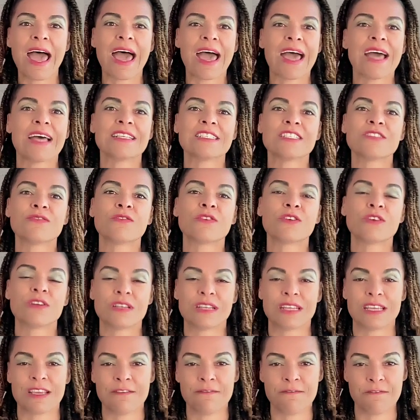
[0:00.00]
Ask for
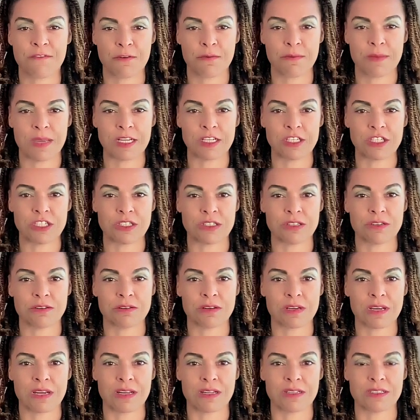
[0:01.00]
an
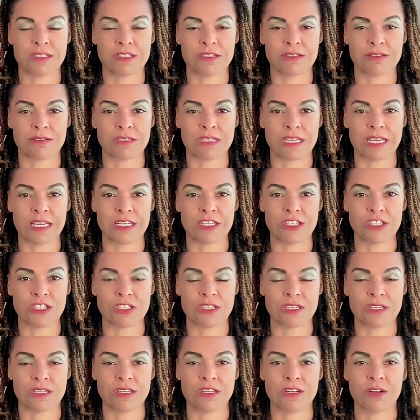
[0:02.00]
informational
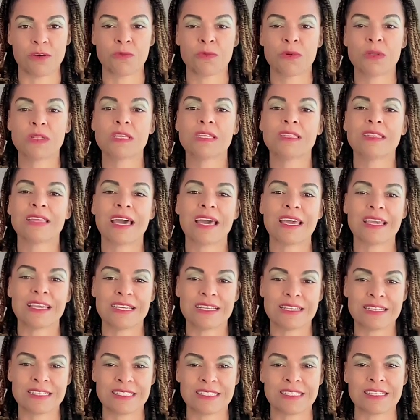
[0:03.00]
consultation. Really
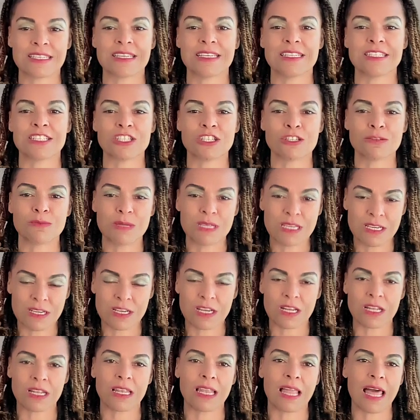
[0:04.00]
it should be
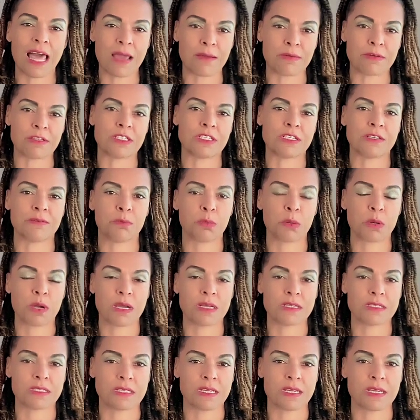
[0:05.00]
a collaborative
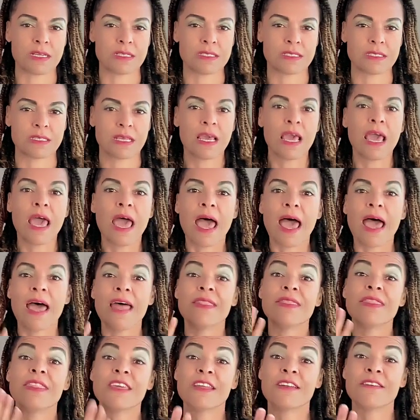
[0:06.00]
process.
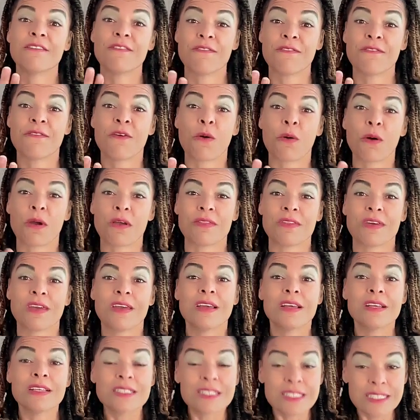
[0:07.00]
And then fourth,
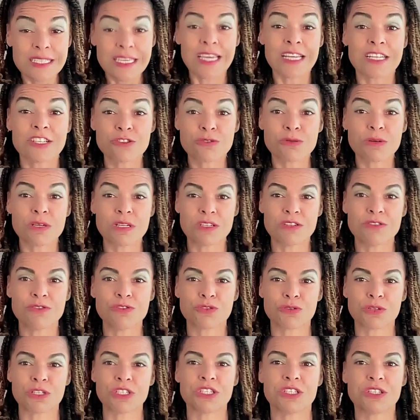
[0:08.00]
schedule a
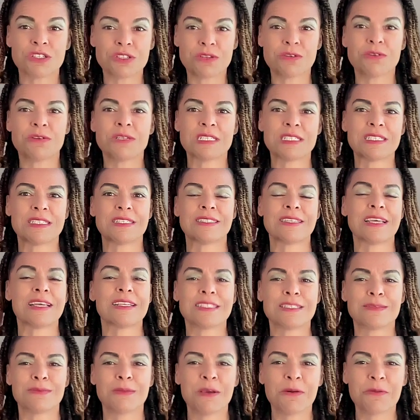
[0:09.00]
nutritional
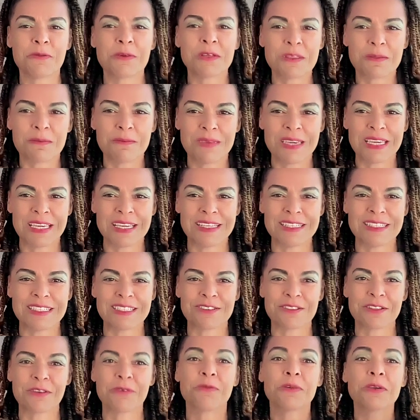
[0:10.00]
assessment with me
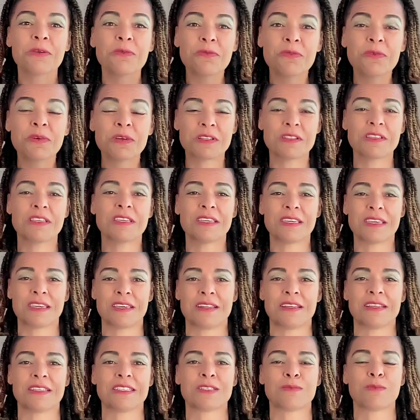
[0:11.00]
so that we really
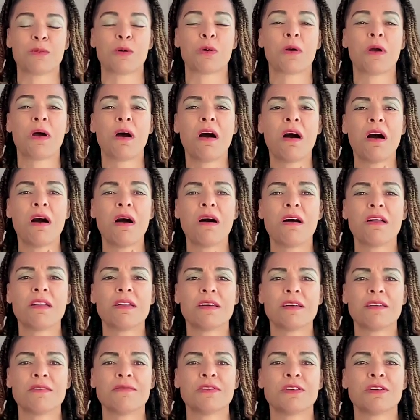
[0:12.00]
can explore
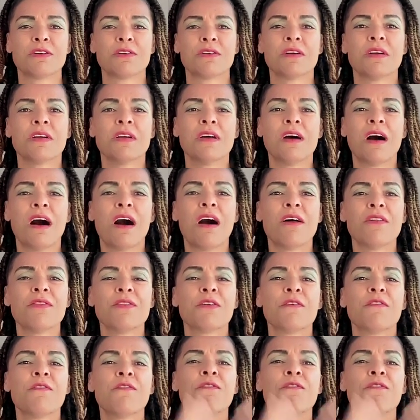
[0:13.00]
all the